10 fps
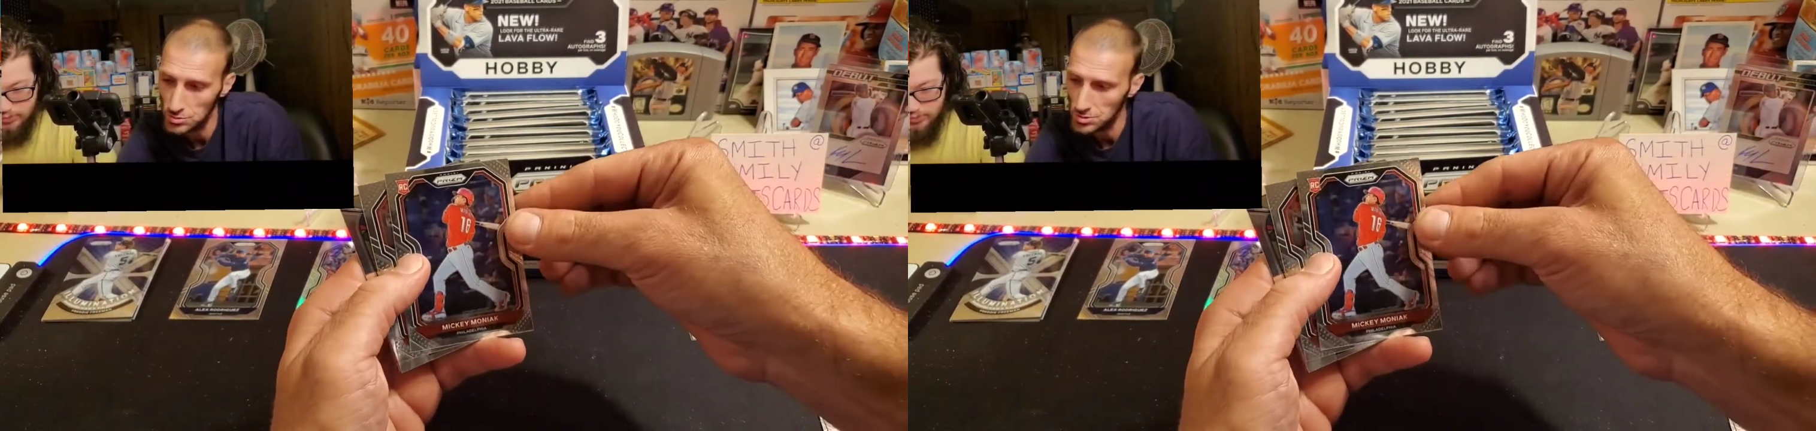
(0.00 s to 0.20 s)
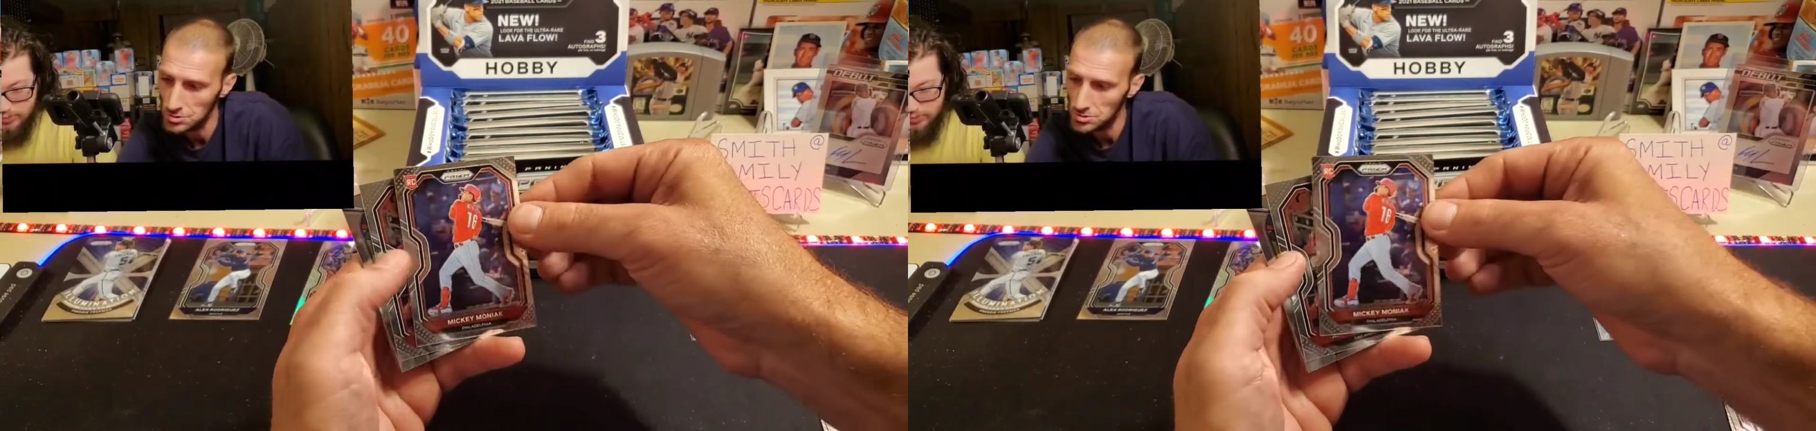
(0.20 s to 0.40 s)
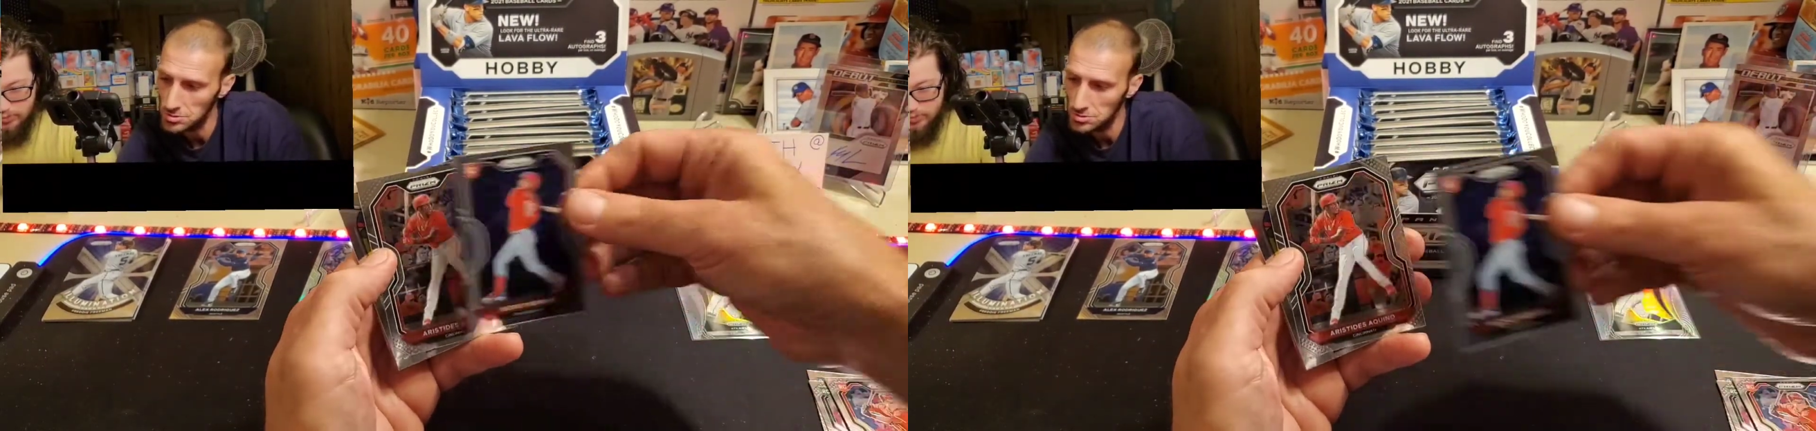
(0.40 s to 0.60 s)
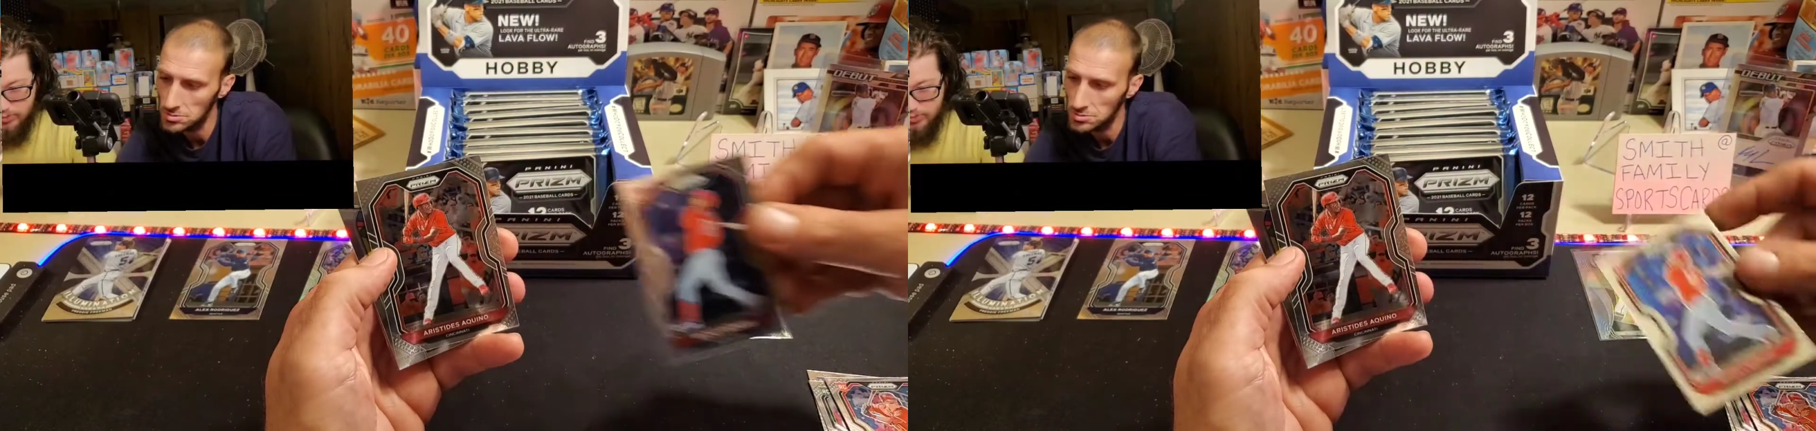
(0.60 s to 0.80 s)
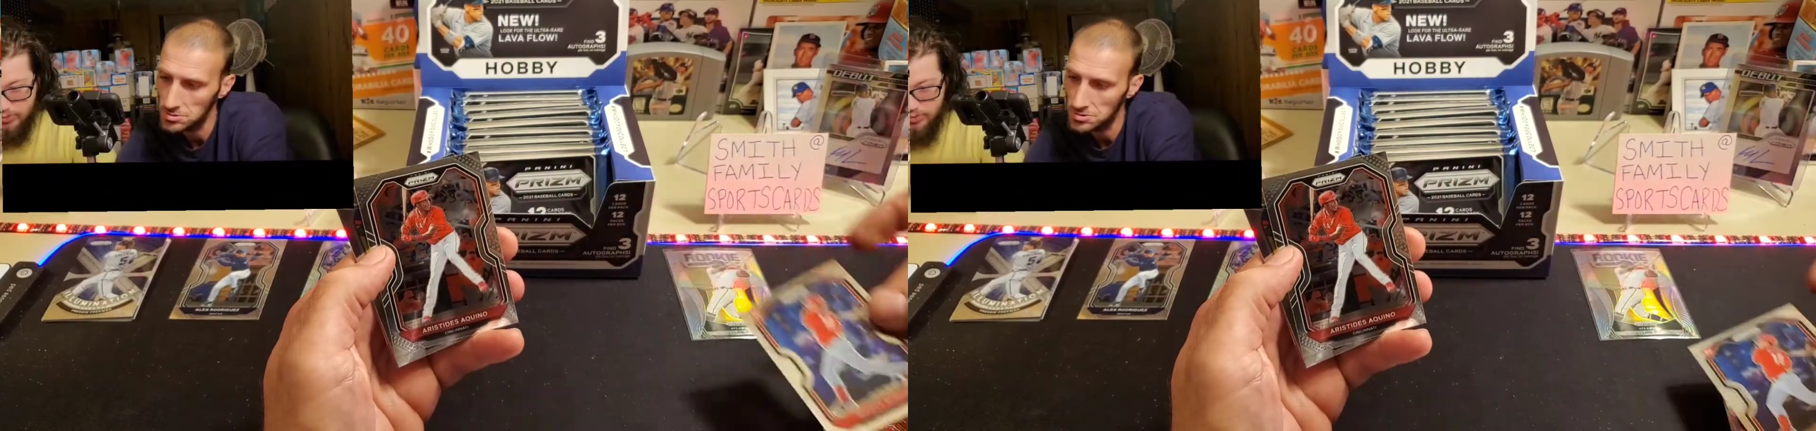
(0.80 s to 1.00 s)
Mickey.
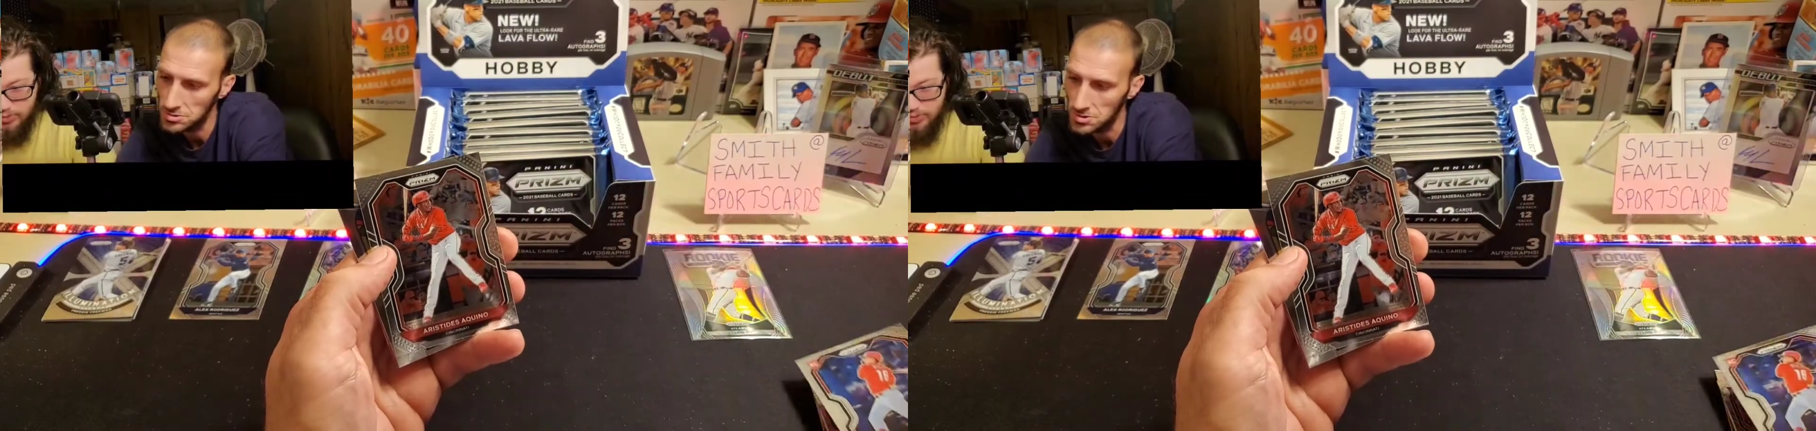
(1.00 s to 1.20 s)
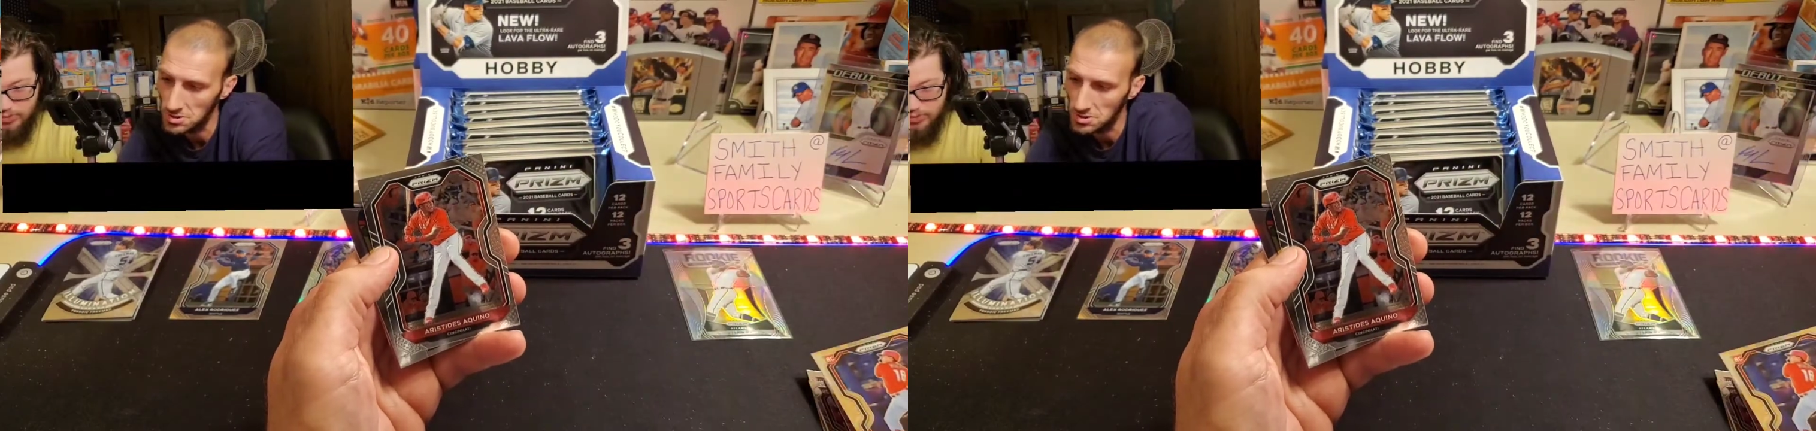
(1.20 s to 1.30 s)
Oh, we got your